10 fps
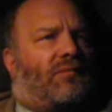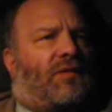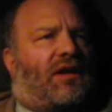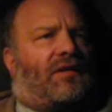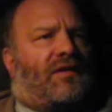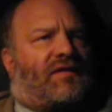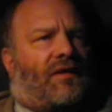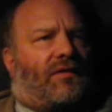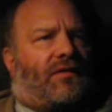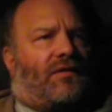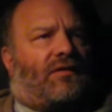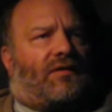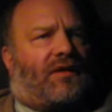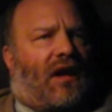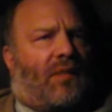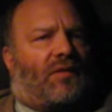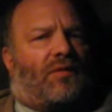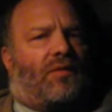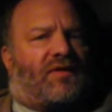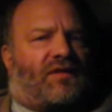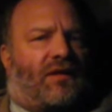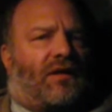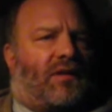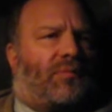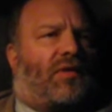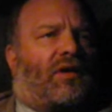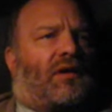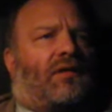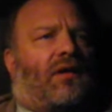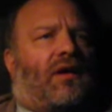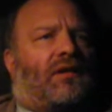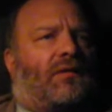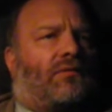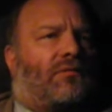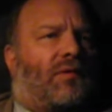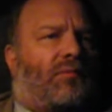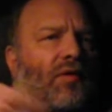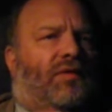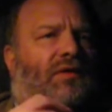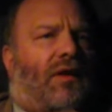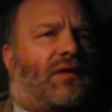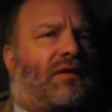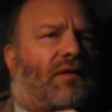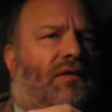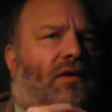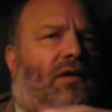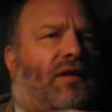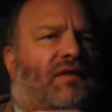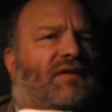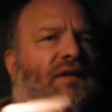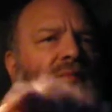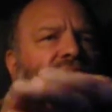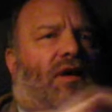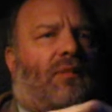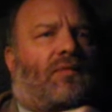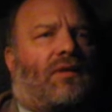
me and this other cabbie were sitting in the parking lot, and we both got the call at the same time.